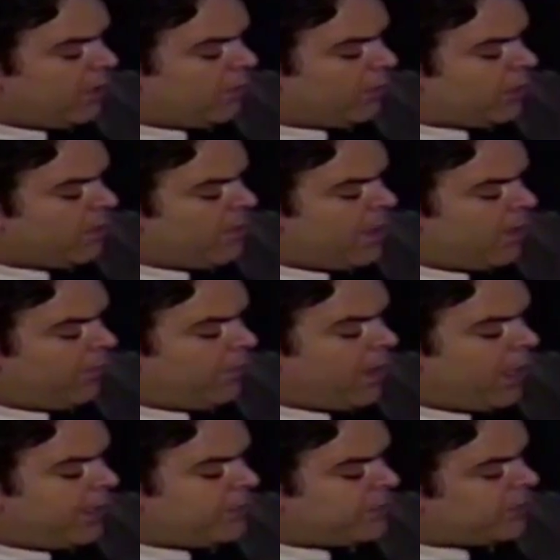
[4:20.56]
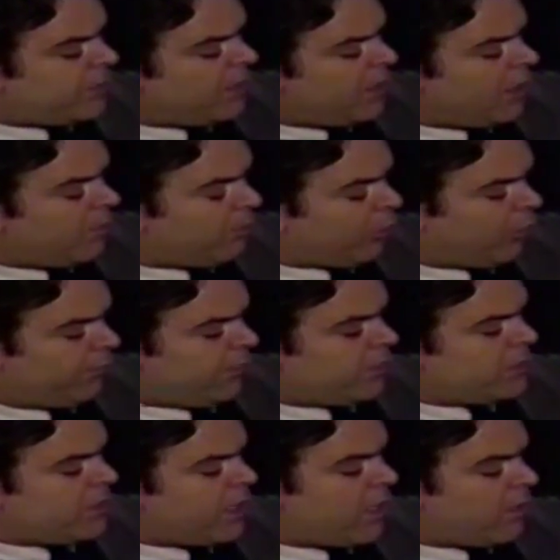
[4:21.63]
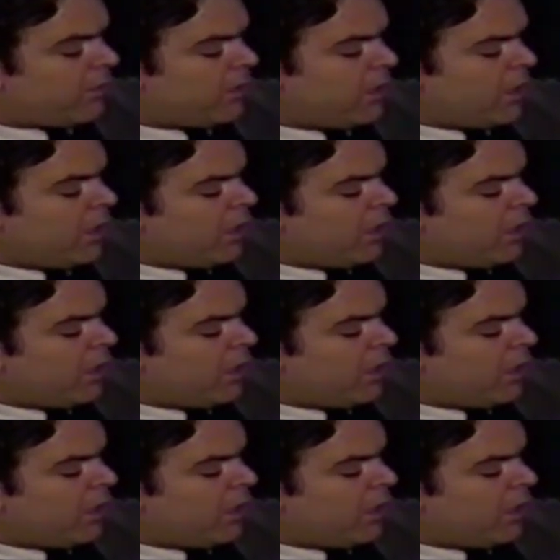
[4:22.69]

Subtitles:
it'll come out nice and perfect sound.